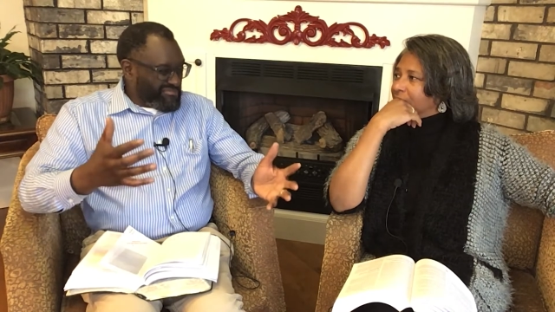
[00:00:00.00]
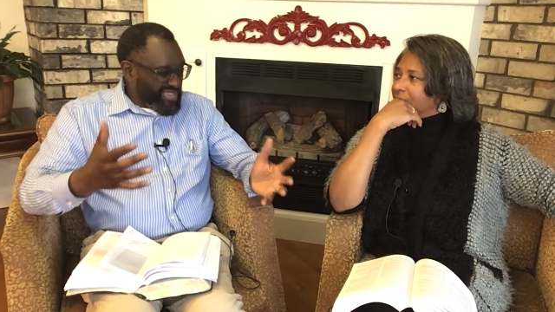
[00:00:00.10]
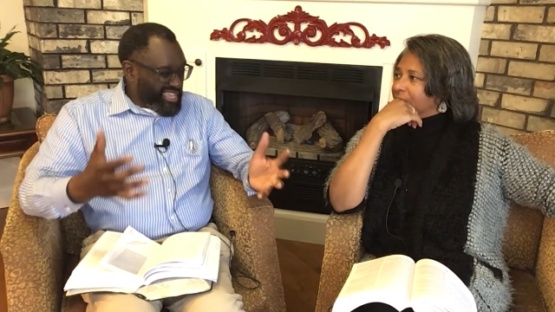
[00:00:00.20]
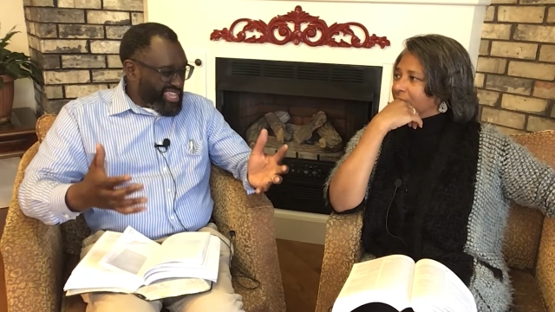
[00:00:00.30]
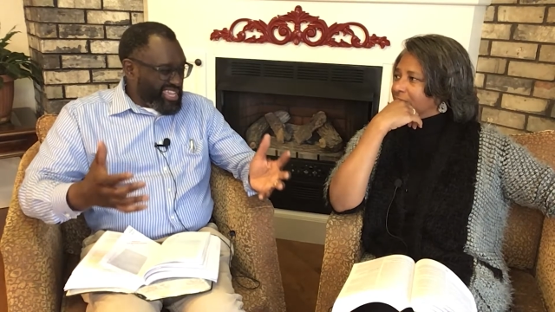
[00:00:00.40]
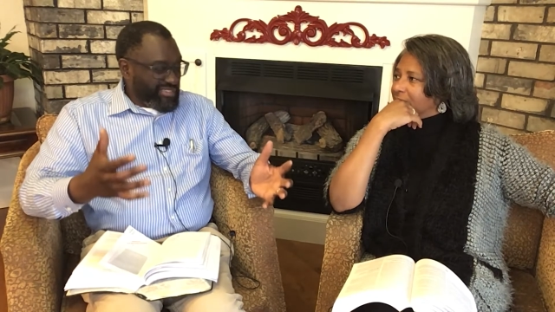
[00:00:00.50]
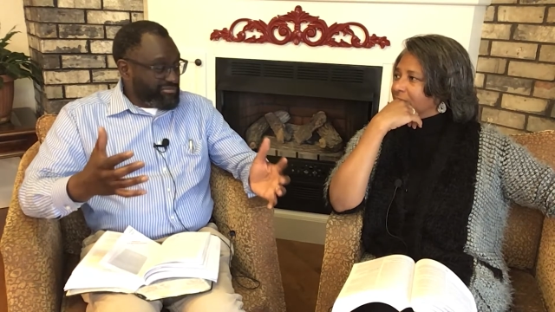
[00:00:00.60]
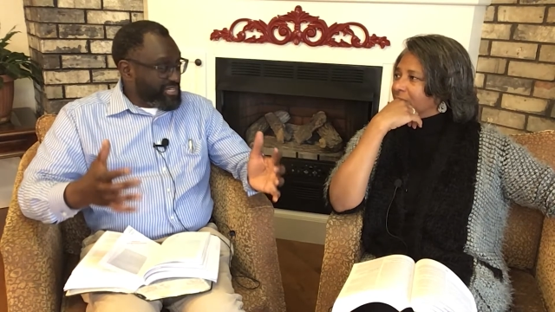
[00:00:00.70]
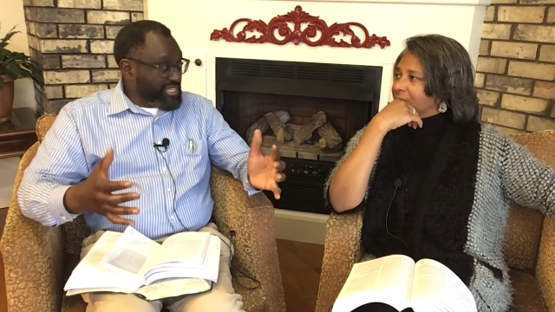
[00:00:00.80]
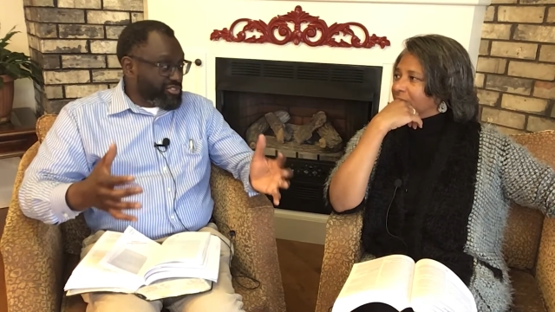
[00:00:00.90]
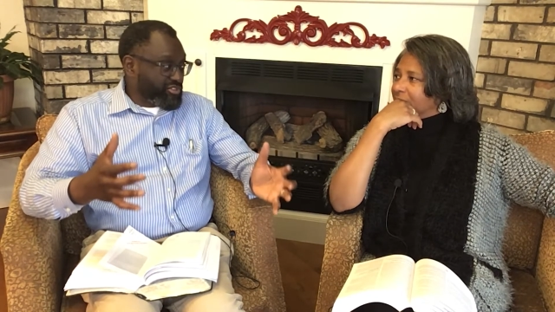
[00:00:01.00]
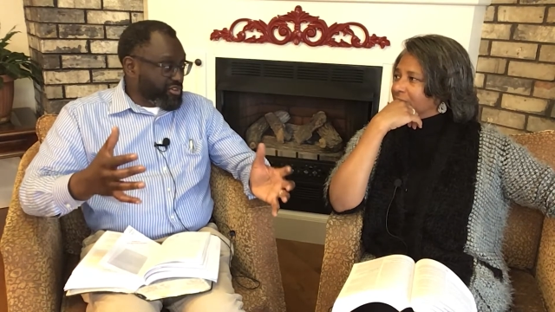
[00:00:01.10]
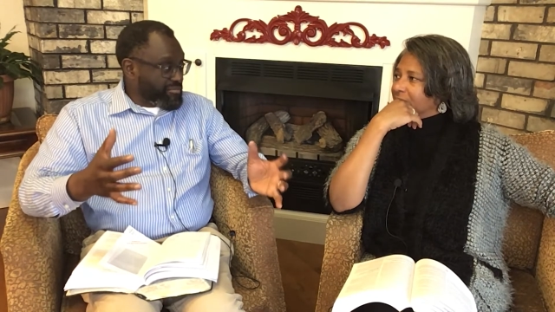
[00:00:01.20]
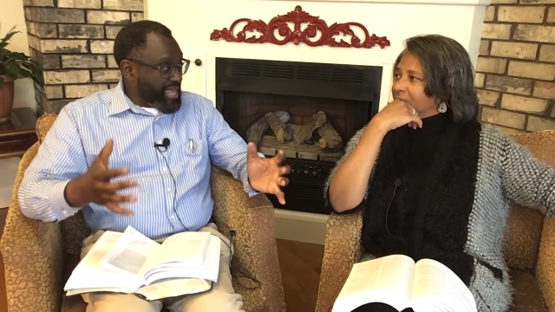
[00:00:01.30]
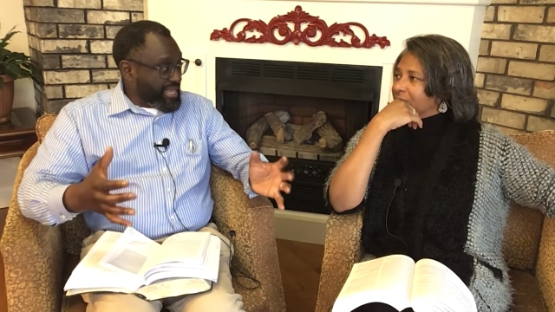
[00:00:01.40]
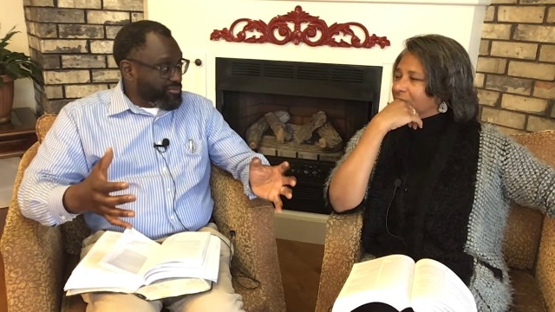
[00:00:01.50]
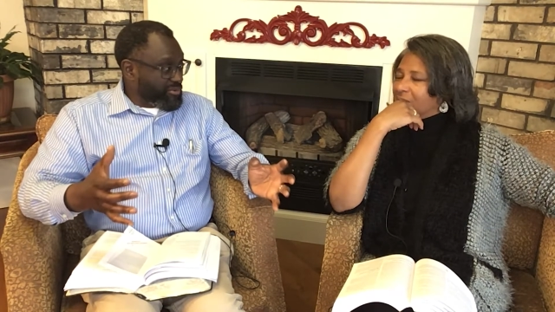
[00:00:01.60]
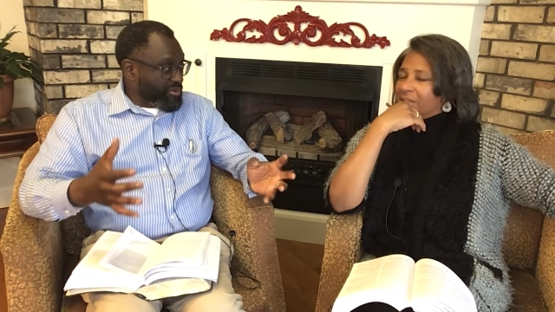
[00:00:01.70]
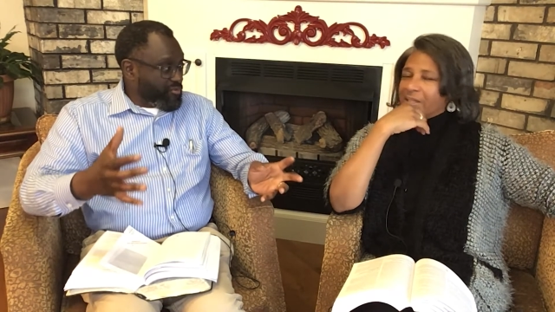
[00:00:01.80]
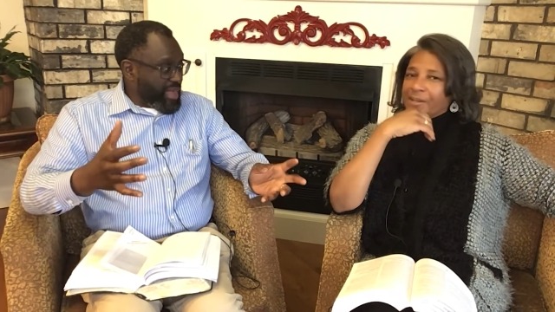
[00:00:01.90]
Speaker 1: Eh, we ain't sure about him, but
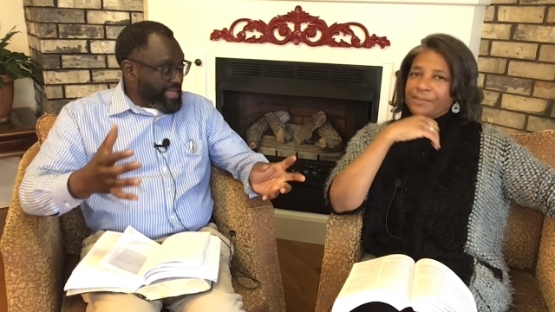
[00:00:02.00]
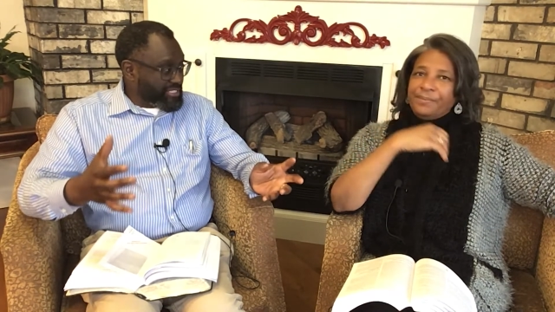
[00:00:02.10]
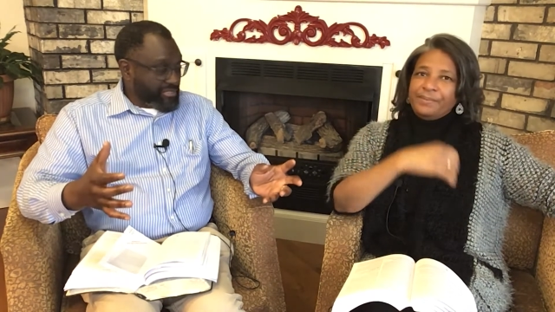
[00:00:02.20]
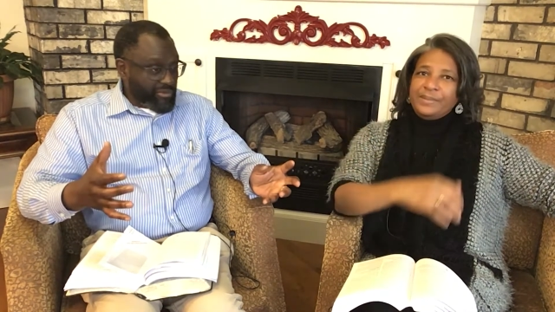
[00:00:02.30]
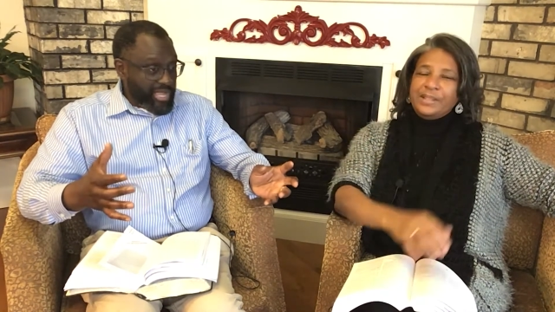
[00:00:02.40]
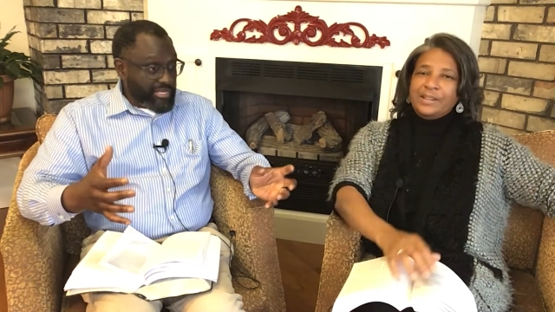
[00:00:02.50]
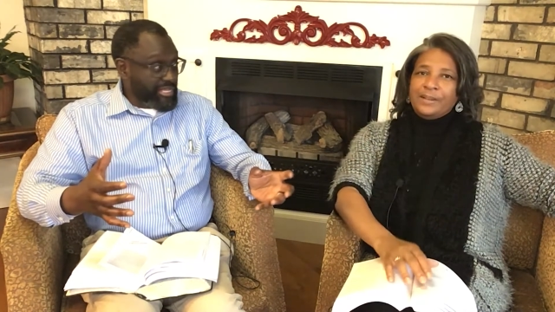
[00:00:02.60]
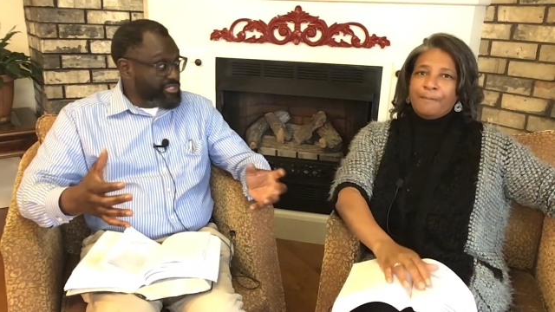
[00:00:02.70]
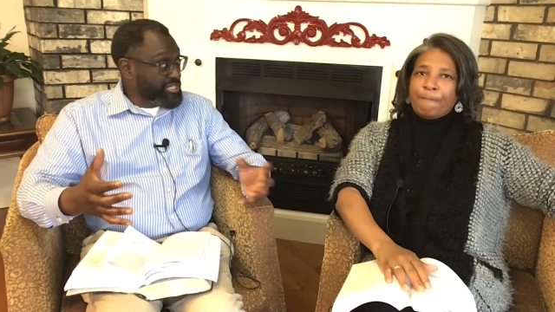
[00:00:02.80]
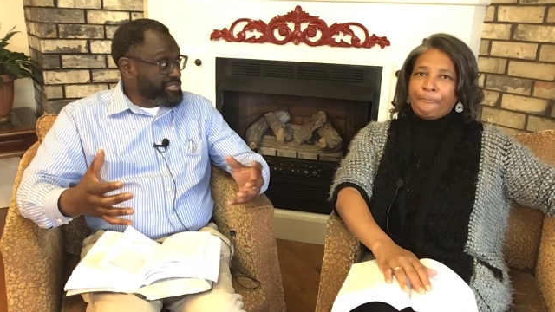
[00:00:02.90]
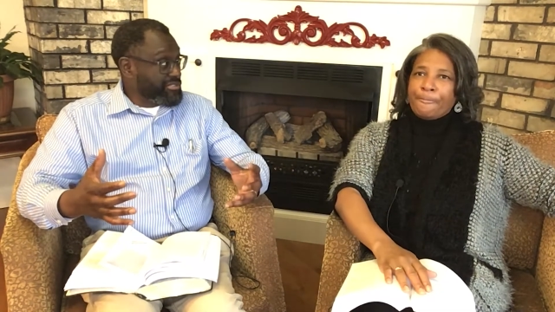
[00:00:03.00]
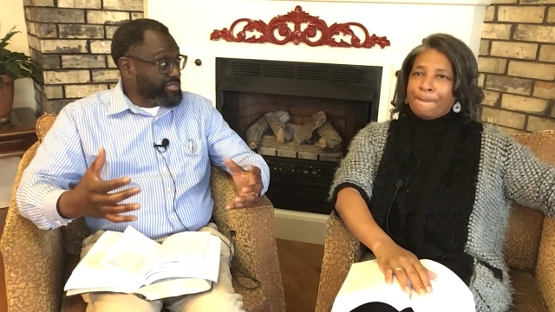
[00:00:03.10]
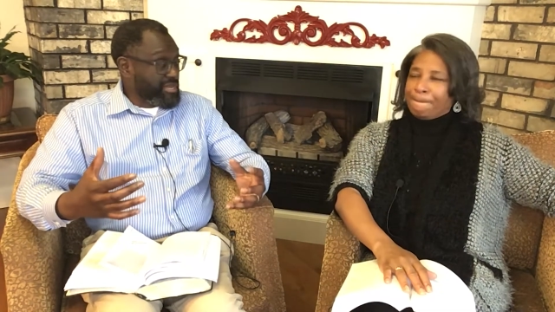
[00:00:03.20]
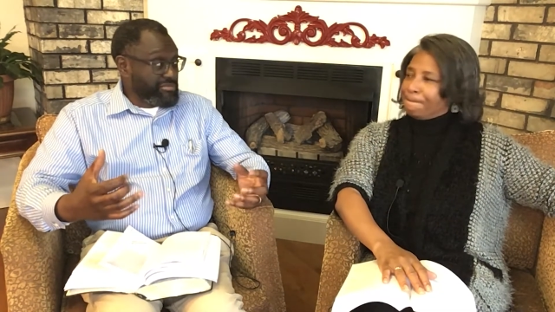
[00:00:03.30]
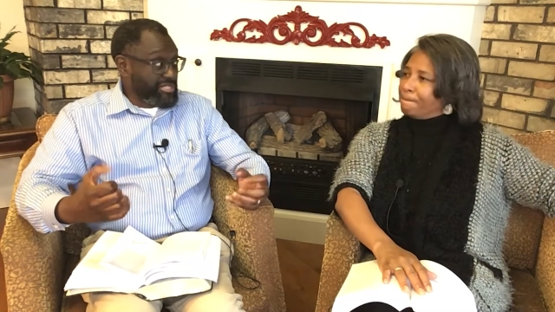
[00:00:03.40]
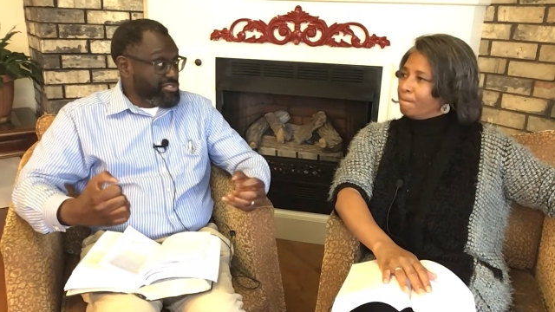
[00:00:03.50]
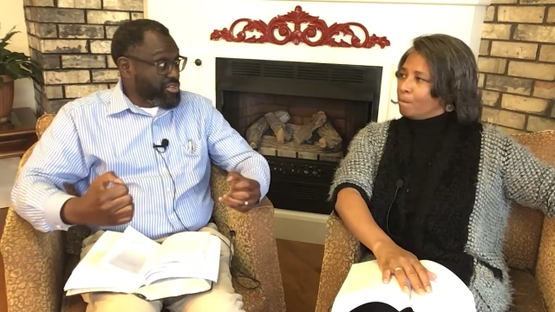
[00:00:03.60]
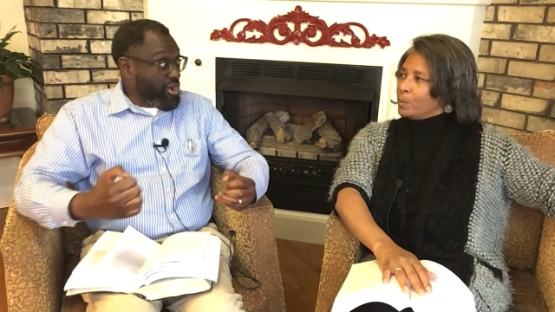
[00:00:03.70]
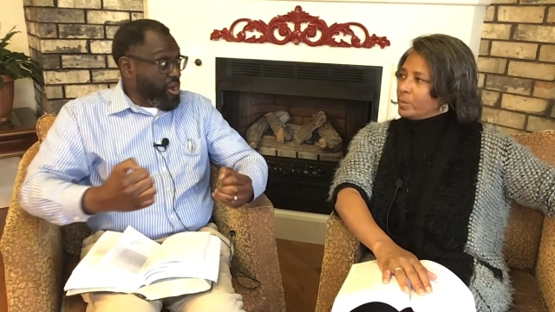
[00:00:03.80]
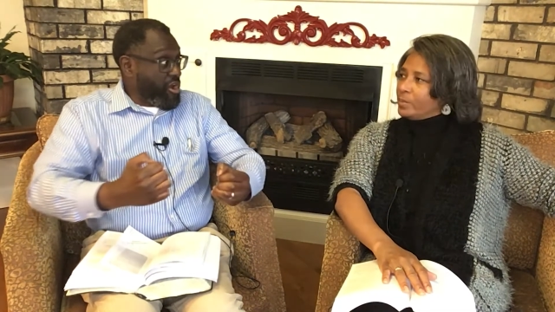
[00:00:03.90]
yeah. we're watching him, right? Yeah. And then Jesus comes into
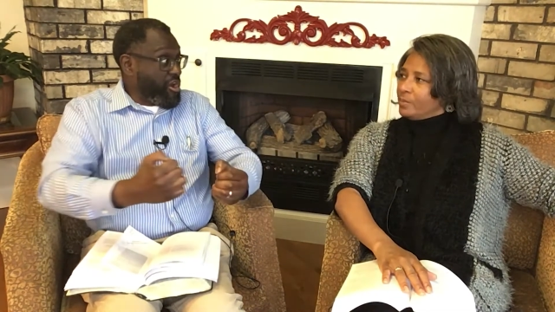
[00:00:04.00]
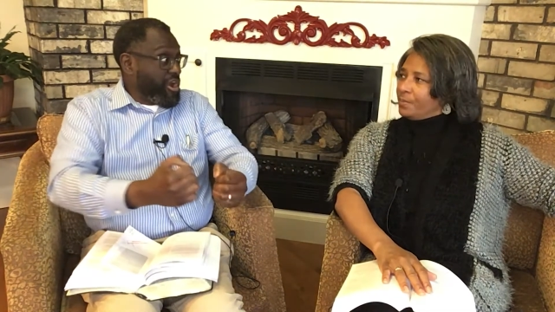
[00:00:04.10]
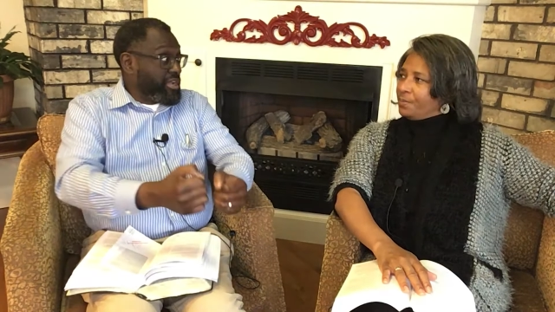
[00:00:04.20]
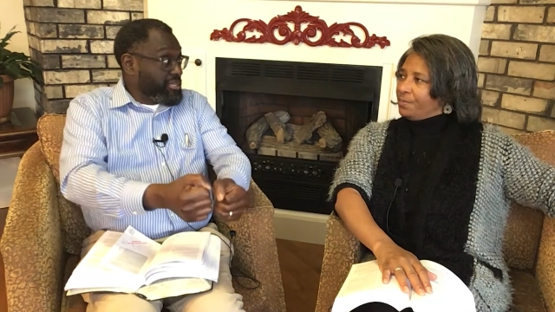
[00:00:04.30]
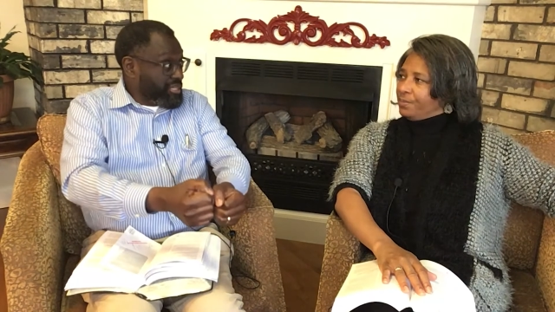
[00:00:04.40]
the heart